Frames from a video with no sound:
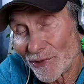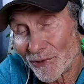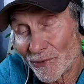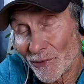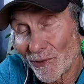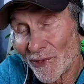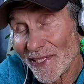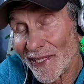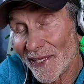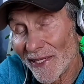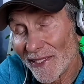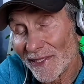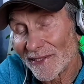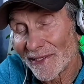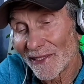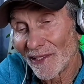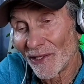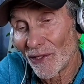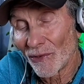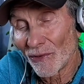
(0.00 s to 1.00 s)
3 days
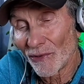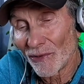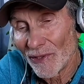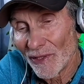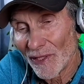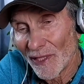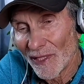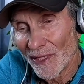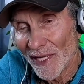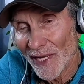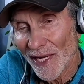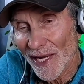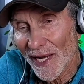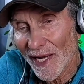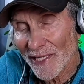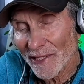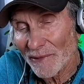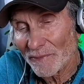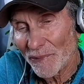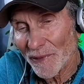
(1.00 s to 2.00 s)
ago,
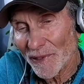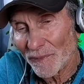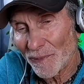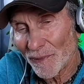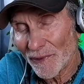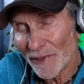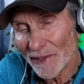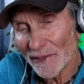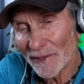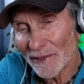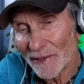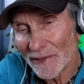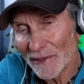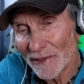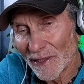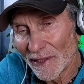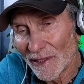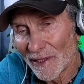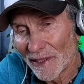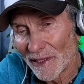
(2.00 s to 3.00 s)
8 people in
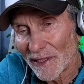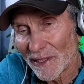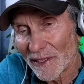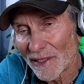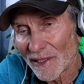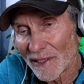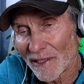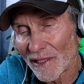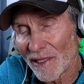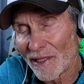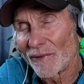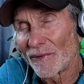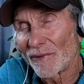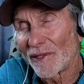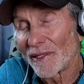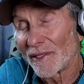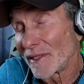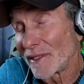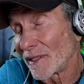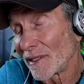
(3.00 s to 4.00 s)

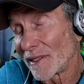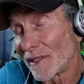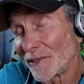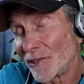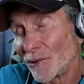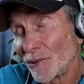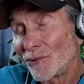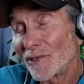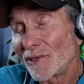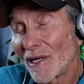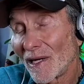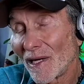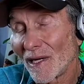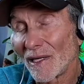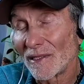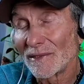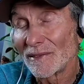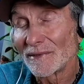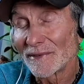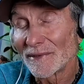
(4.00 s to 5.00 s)

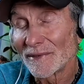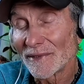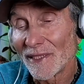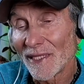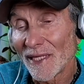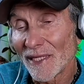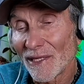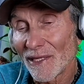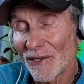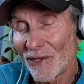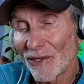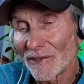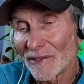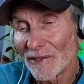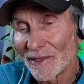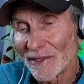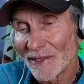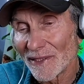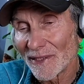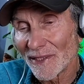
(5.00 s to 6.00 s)
Utah got caught
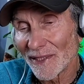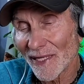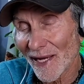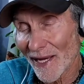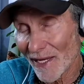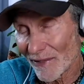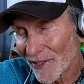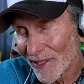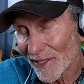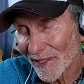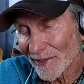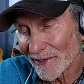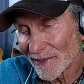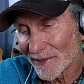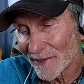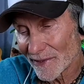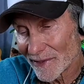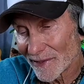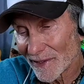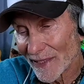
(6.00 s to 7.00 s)
in
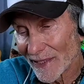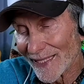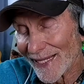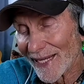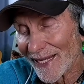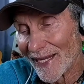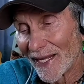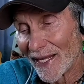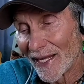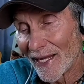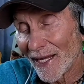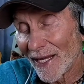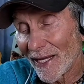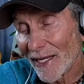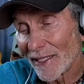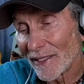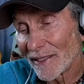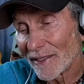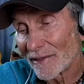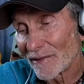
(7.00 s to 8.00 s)
avalanches,
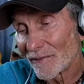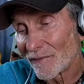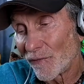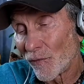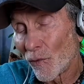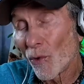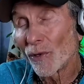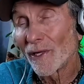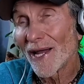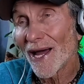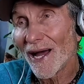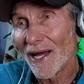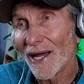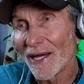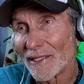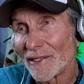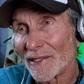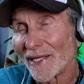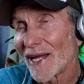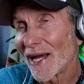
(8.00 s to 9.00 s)
and 4
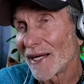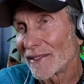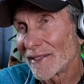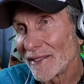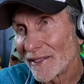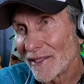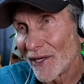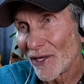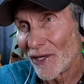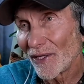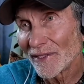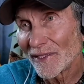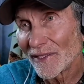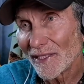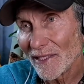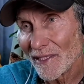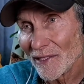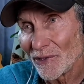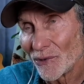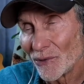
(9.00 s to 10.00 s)
died. And I can
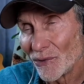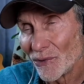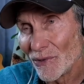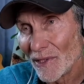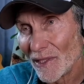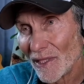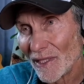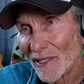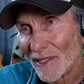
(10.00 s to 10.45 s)
guarantee you,